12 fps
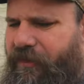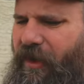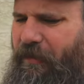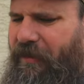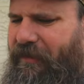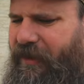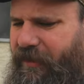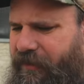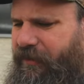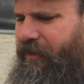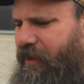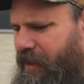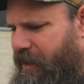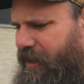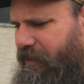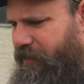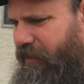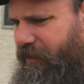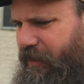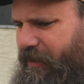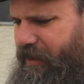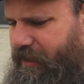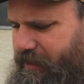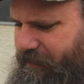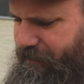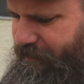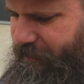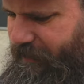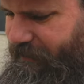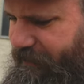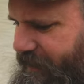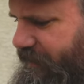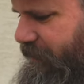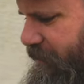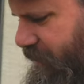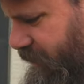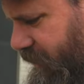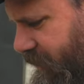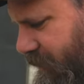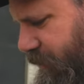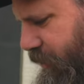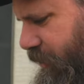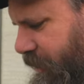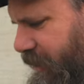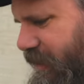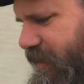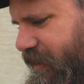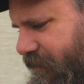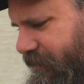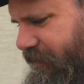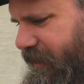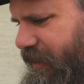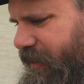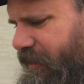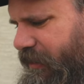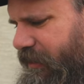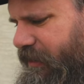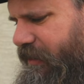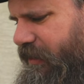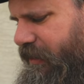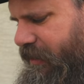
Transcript: Some of it has uh, been victim to some pretty severe